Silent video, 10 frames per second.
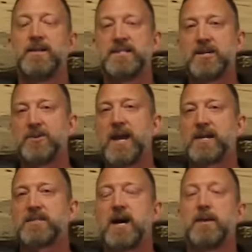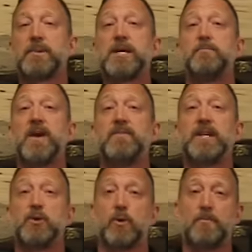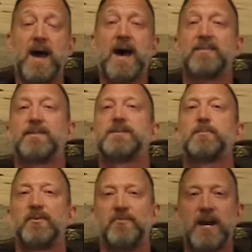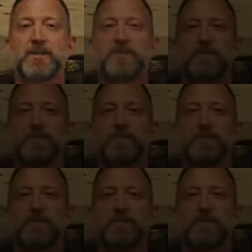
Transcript: Until next time, keep paving your path to perfection.